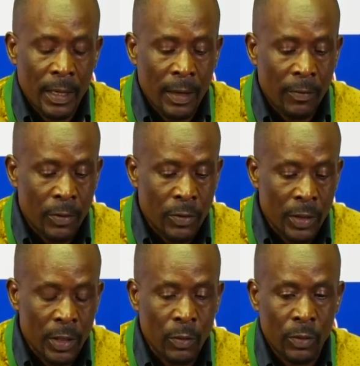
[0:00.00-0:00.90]

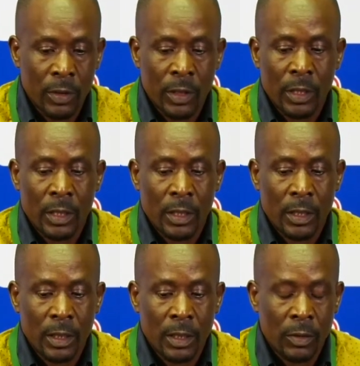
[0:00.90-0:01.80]
Unfortunately,
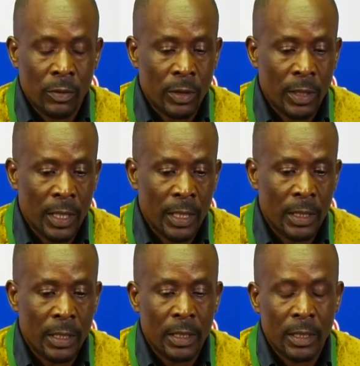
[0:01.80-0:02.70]
we could not
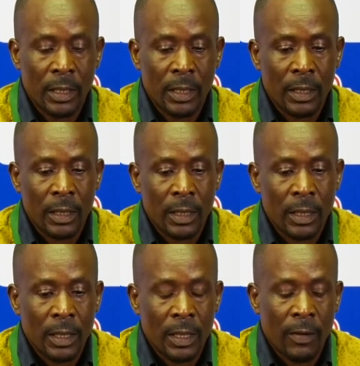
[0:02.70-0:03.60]
end
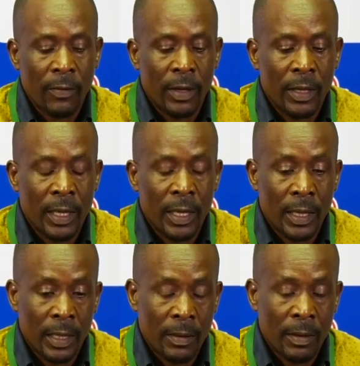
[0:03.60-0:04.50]
in
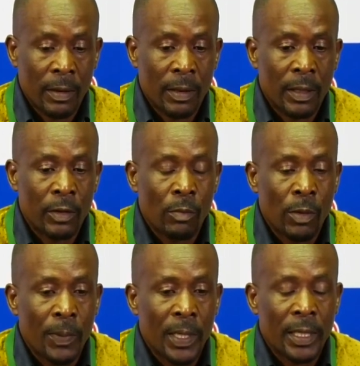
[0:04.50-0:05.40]
the
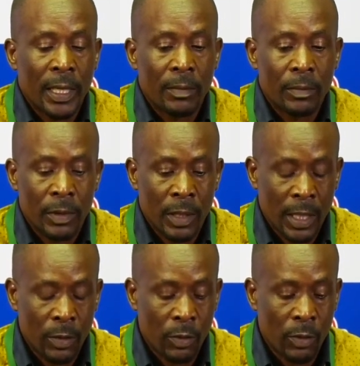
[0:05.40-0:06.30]
normal play time. It
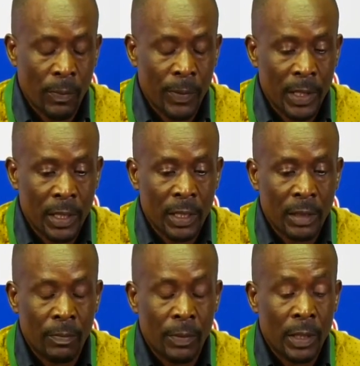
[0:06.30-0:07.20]
had to go to the
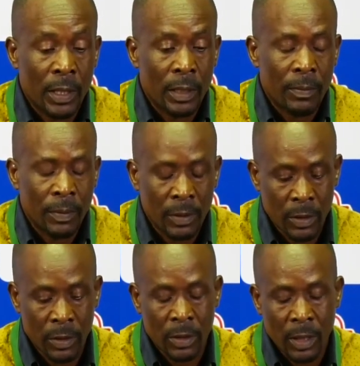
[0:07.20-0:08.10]
penalty
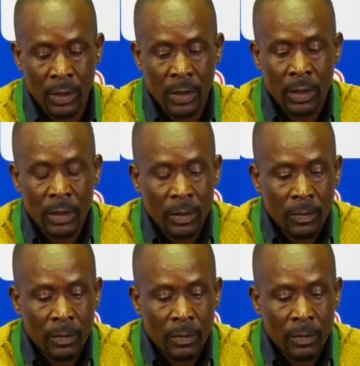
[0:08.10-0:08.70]
shootouts.